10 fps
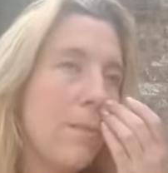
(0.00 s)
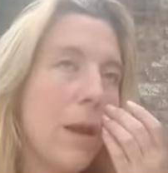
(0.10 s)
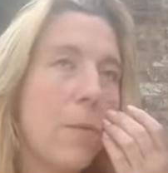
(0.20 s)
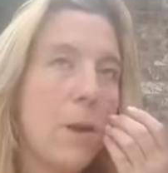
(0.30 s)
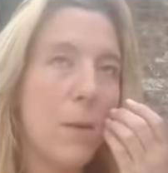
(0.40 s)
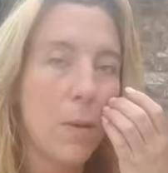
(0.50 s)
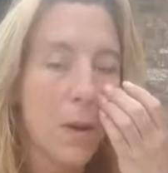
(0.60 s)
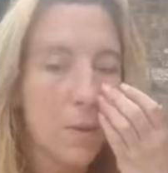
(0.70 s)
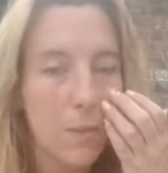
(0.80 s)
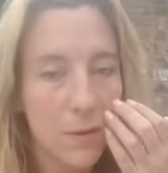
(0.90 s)
How about
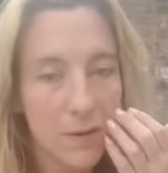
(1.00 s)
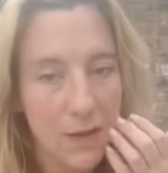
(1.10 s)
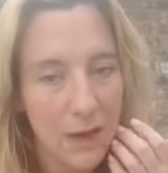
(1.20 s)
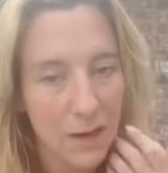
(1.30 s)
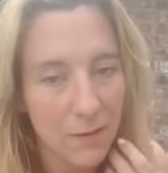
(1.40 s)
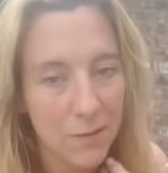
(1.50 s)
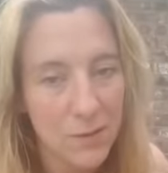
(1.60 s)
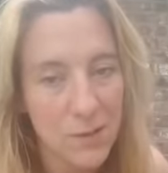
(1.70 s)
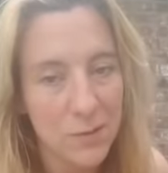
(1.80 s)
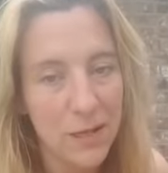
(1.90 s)
birthday,
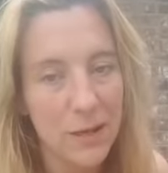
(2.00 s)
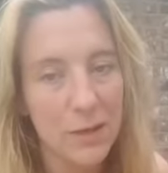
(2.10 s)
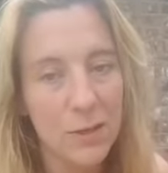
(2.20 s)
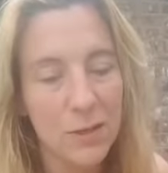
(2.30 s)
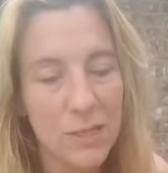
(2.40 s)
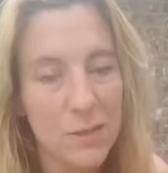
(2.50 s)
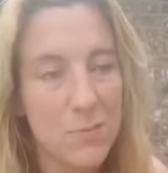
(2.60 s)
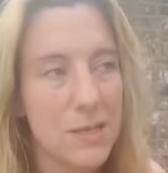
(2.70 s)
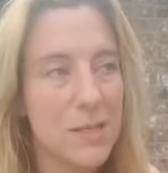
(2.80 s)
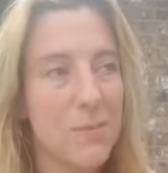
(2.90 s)
anniversary, and
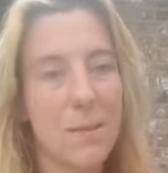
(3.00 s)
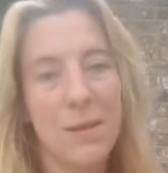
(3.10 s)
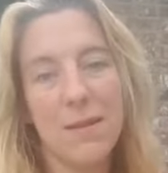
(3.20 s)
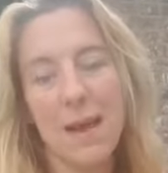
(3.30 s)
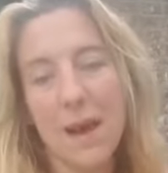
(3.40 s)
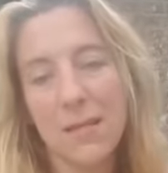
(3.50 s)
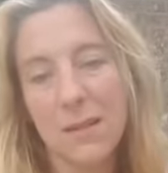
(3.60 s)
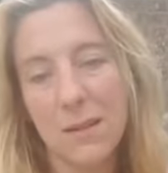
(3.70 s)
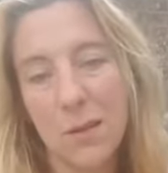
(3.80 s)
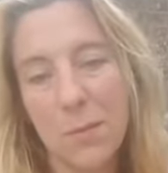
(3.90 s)
Christmas? Maybe that's
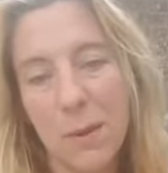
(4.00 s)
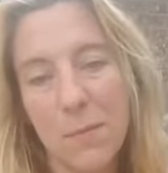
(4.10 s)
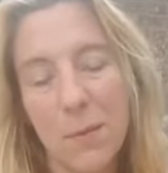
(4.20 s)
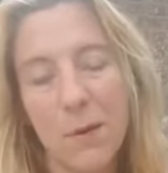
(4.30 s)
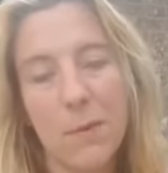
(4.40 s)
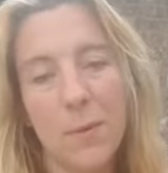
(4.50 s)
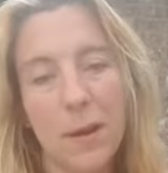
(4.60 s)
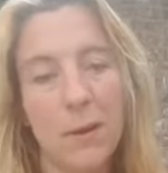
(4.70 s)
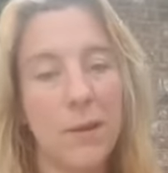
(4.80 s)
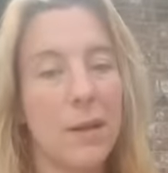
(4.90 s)
a little bit
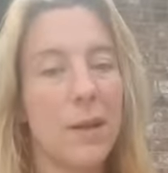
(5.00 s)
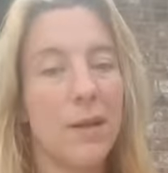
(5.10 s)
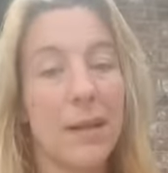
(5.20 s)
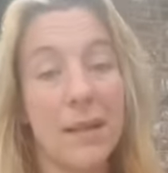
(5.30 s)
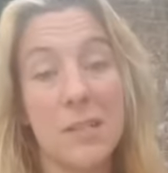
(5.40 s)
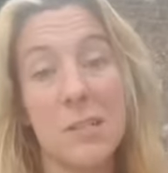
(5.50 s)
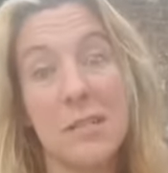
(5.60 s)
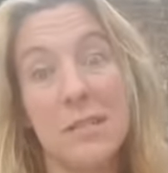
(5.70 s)
better. You know, like, let's